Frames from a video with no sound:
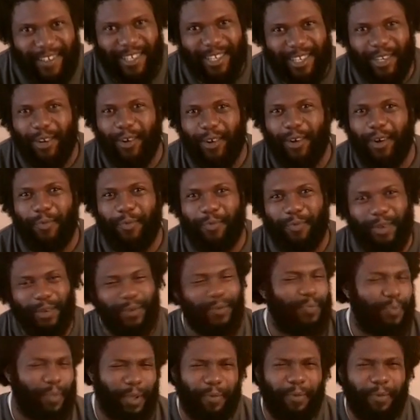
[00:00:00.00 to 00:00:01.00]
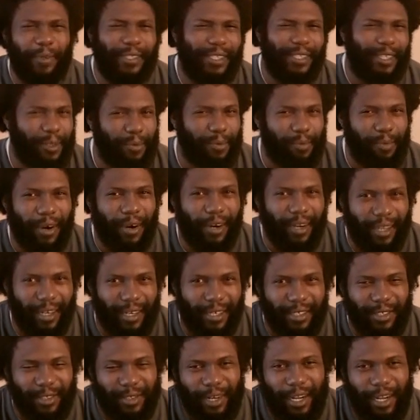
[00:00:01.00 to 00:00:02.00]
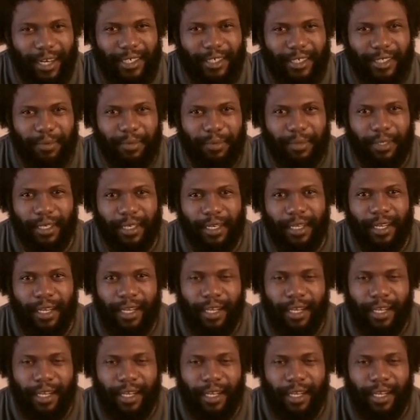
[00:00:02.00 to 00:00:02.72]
You know, maybe it was a little marketing strategy, but